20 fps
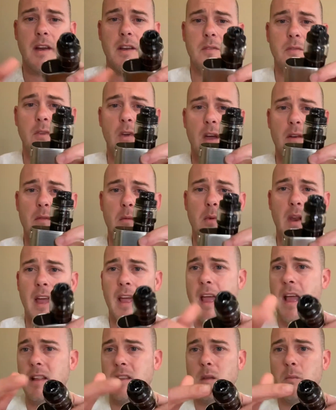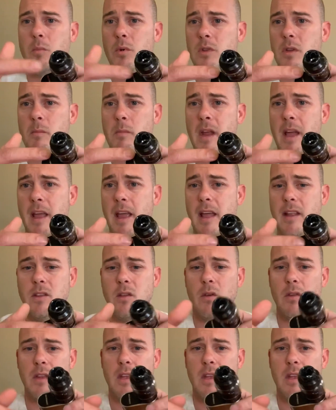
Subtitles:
If you have a black atty, put the black atty on